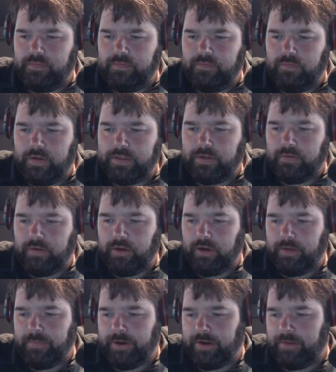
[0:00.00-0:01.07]
What's going
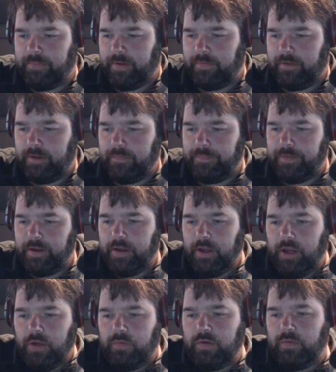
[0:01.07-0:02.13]
on, American Buffalo?
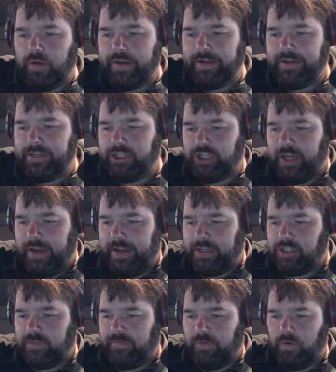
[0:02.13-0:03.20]
When one can
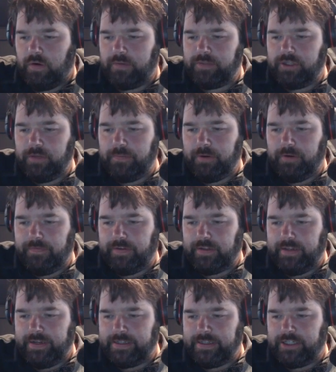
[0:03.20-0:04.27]
change form so
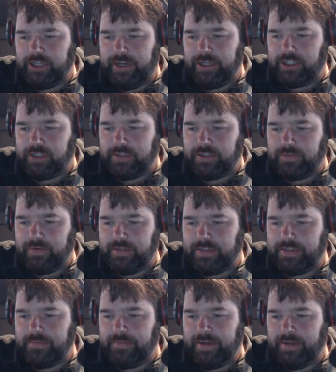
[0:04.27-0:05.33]
perfectly as the changelings, what
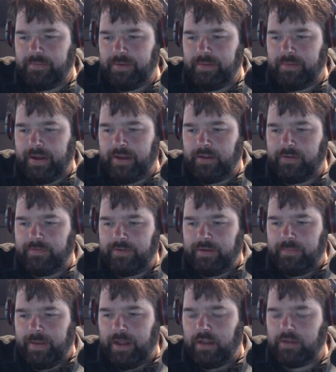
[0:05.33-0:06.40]
does it mean to be male or
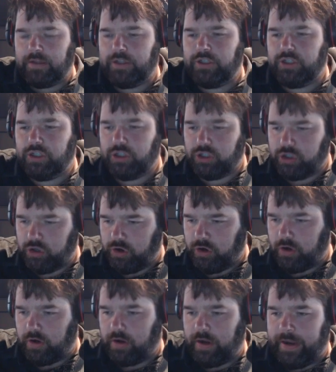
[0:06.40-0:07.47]
female?
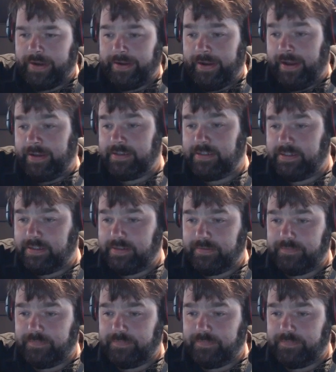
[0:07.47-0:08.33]
Sure, I guess.